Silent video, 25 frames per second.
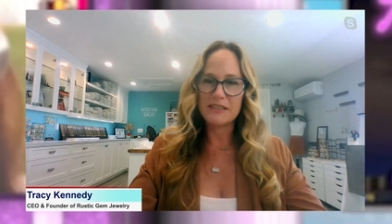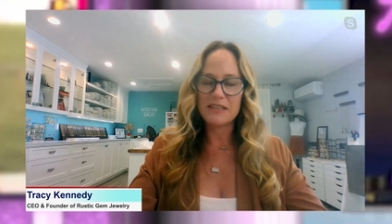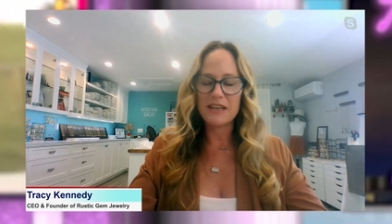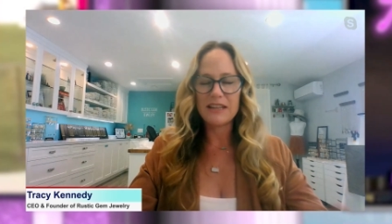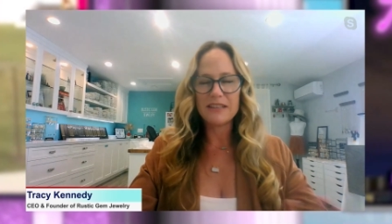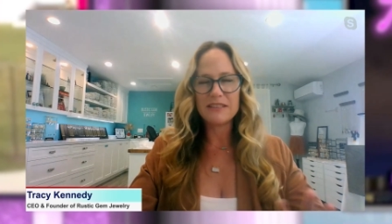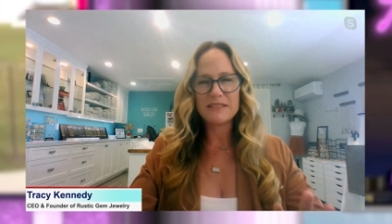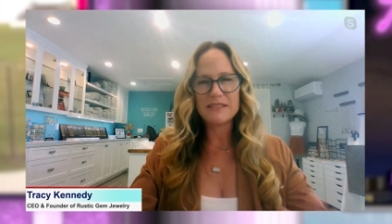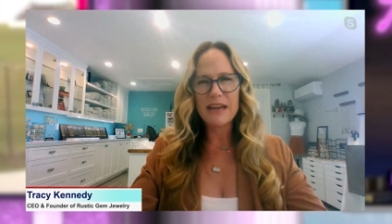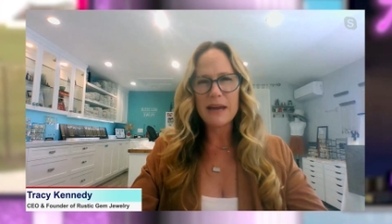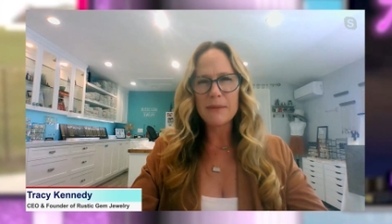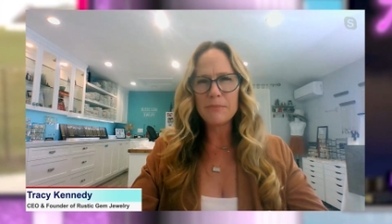And
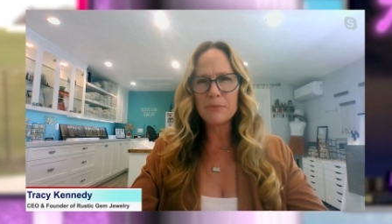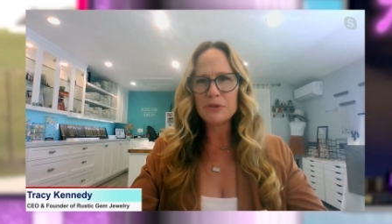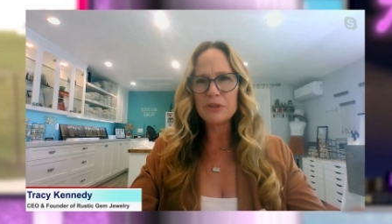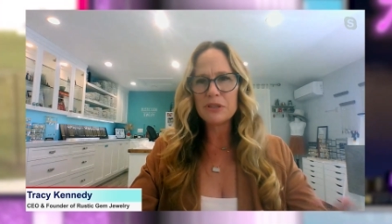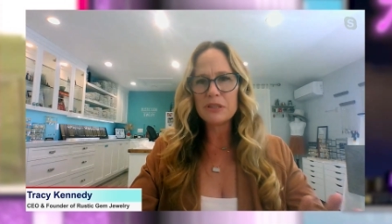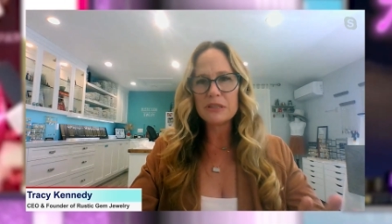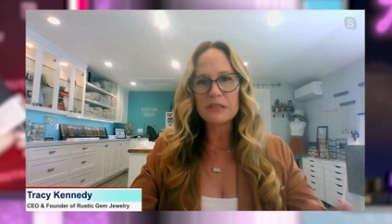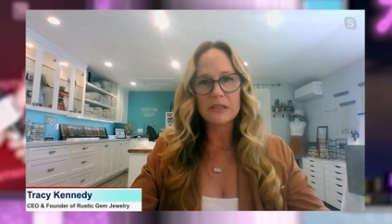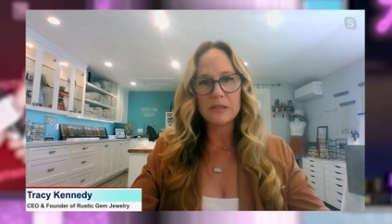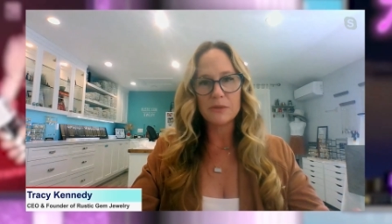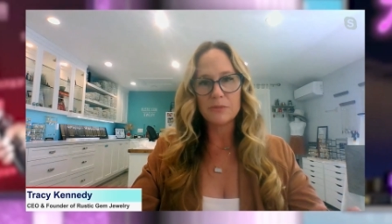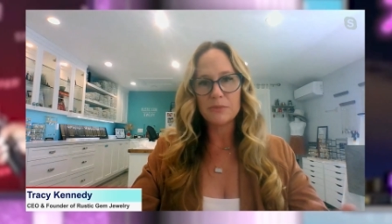I dabbled
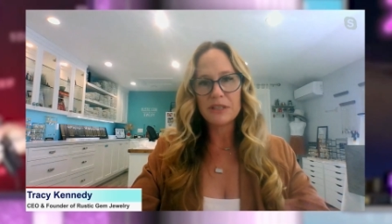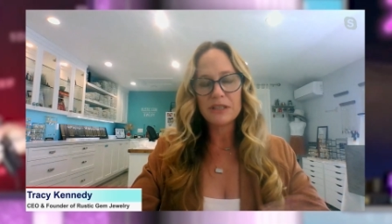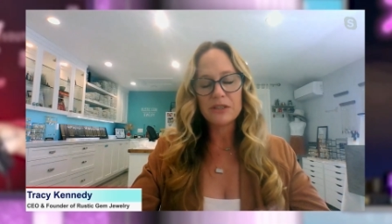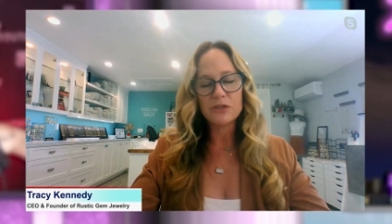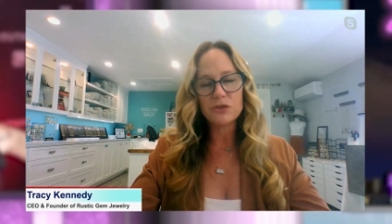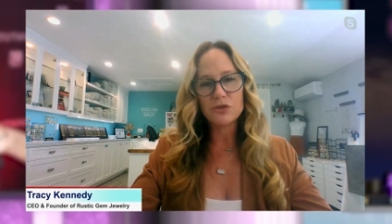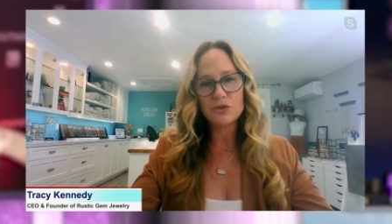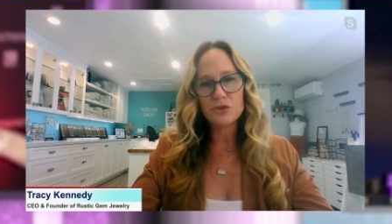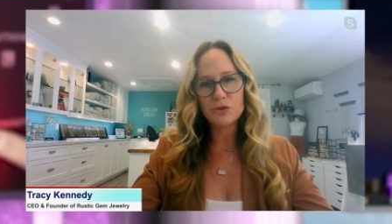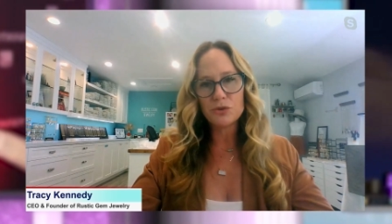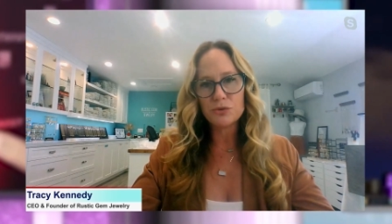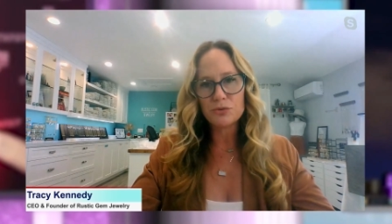a little bit
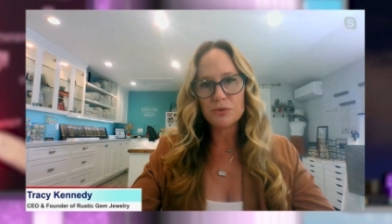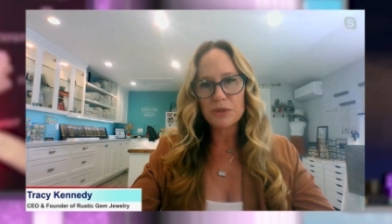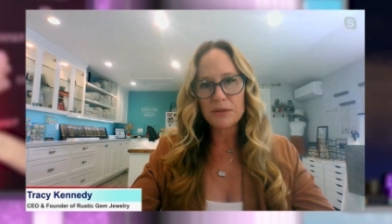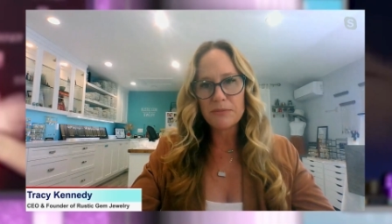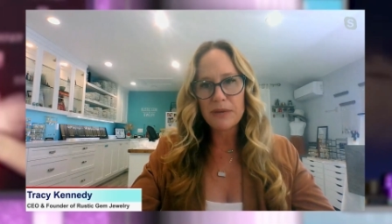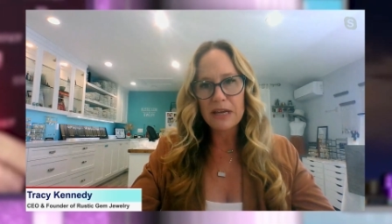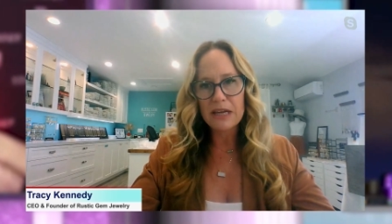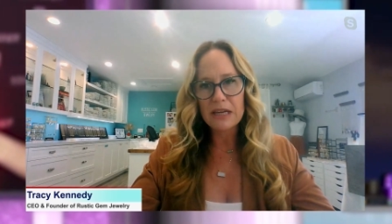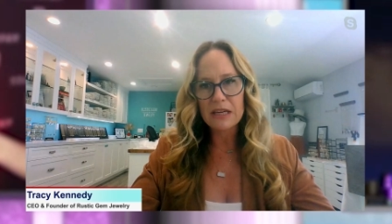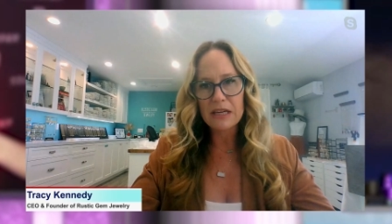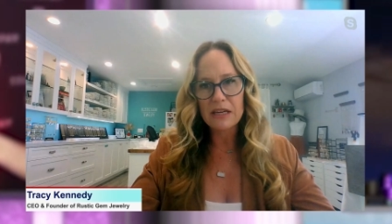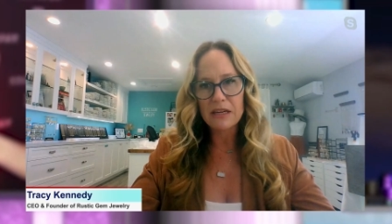in jewelry
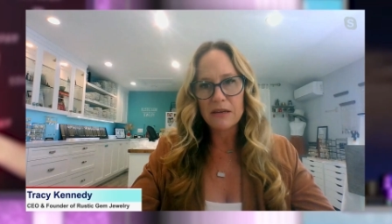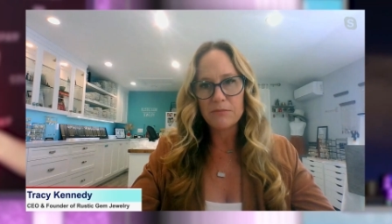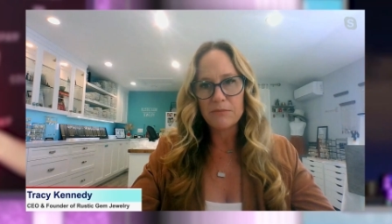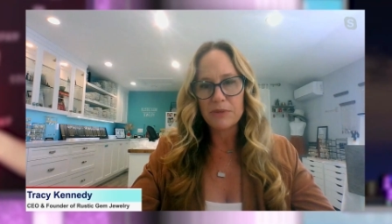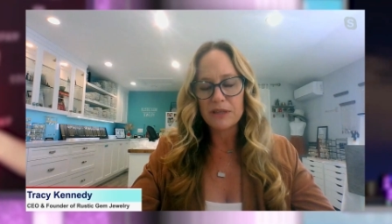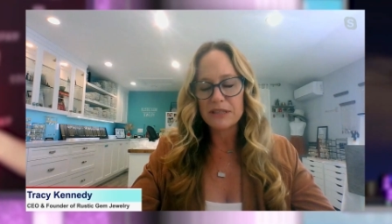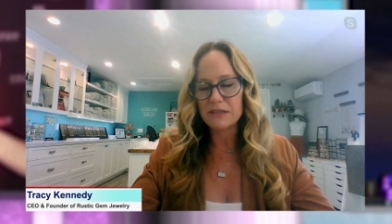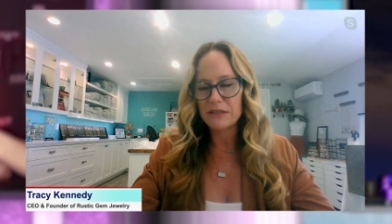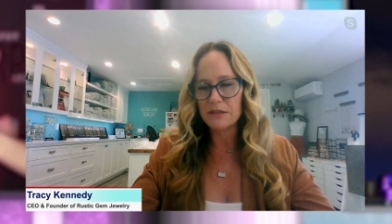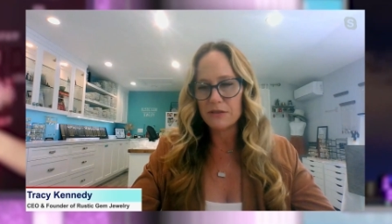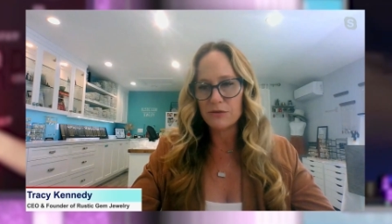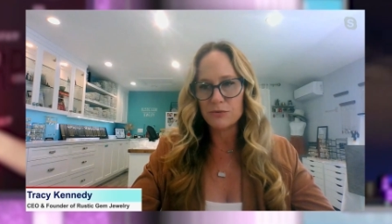making,
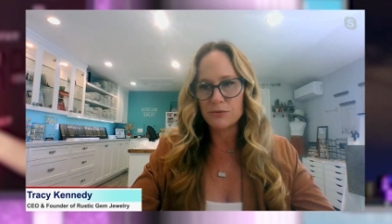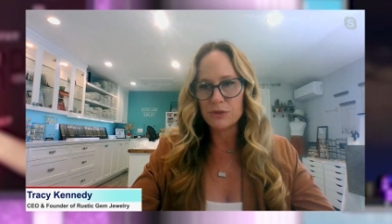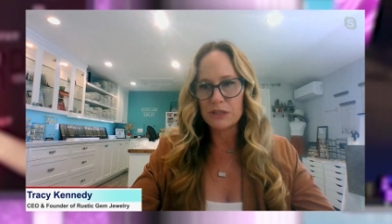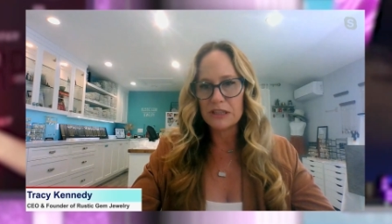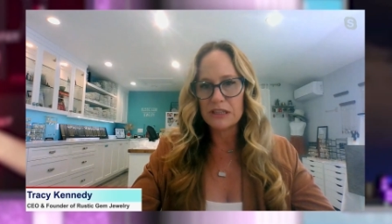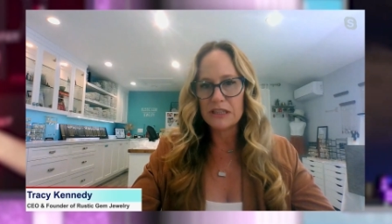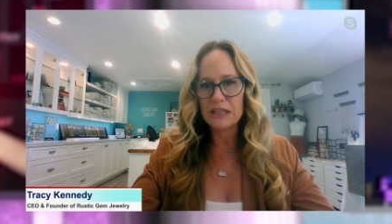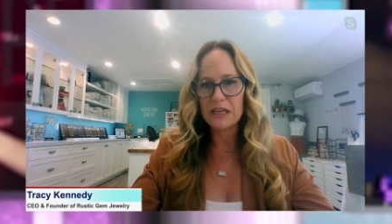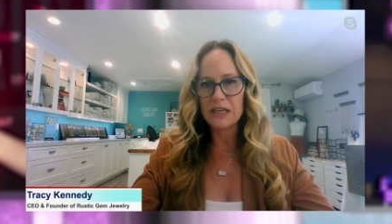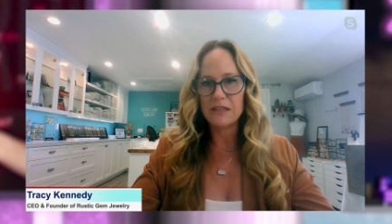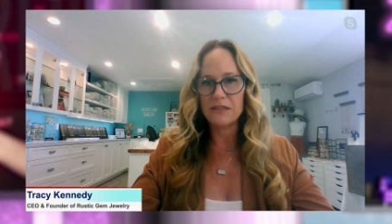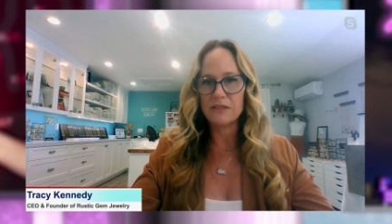but didn't
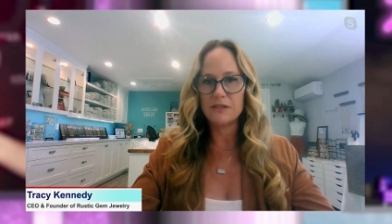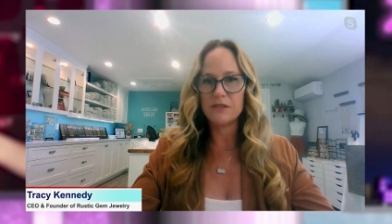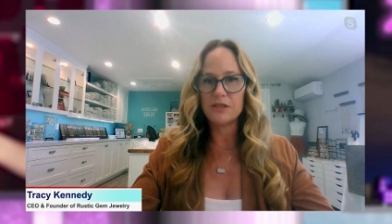really get